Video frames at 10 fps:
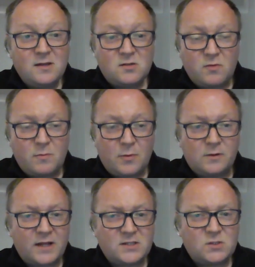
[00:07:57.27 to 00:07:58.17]
to
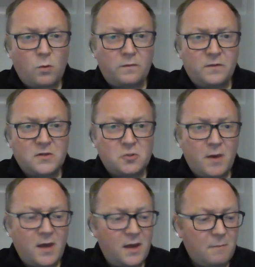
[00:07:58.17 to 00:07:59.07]
rebuild that squad in the
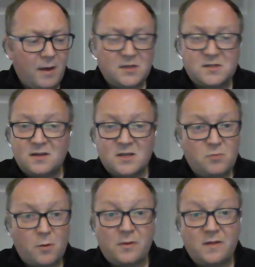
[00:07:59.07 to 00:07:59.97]
summer, and Maddison is
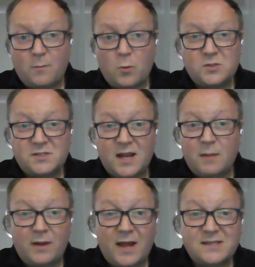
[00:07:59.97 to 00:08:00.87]
probably their most
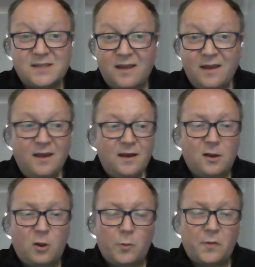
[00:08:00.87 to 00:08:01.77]
sellable asset,
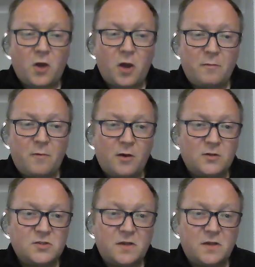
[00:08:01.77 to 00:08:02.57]
along with Harvey Barnes.